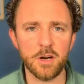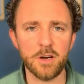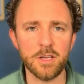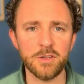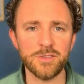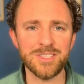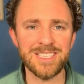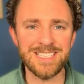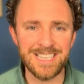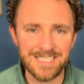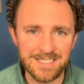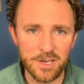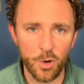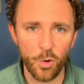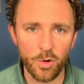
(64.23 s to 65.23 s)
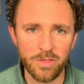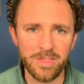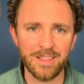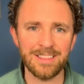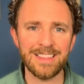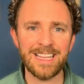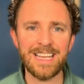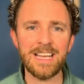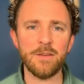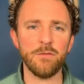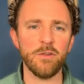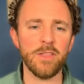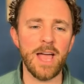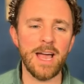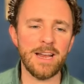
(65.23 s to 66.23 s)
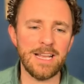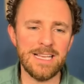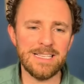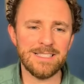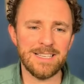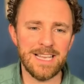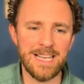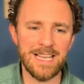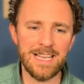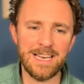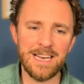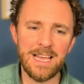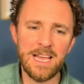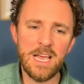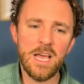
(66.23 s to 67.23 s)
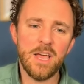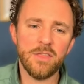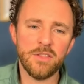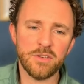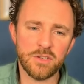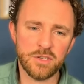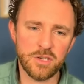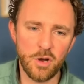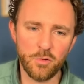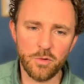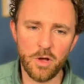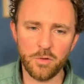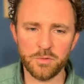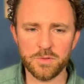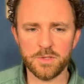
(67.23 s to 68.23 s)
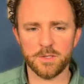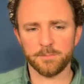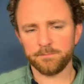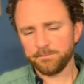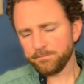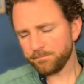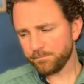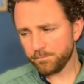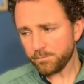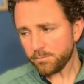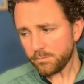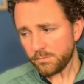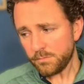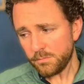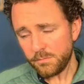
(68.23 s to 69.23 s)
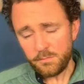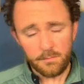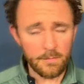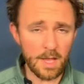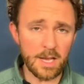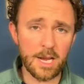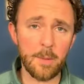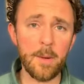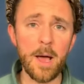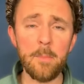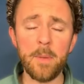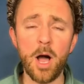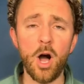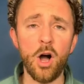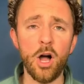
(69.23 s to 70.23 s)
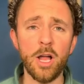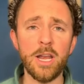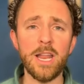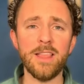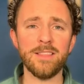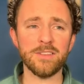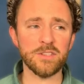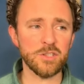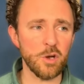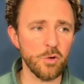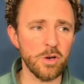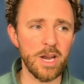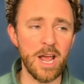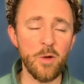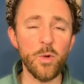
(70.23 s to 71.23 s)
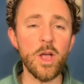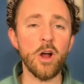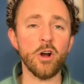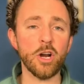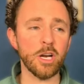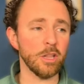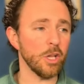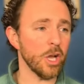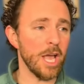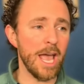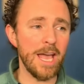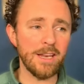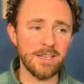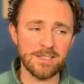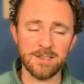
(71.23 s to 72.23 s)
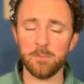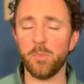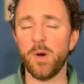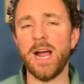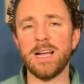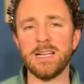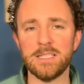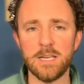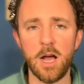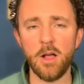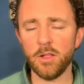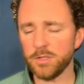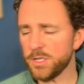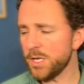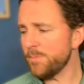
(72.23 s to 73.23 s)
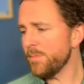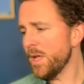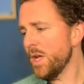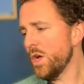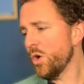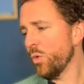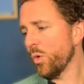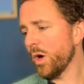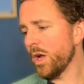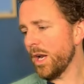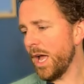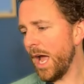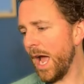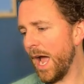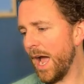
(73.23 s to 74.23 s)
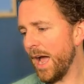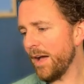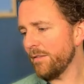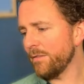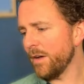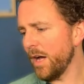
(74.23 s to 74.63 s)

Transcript: Heels Discord. The link for that is in the show notes. Coming up on the show today, we are going to look ahead to some bracketology. We're going to have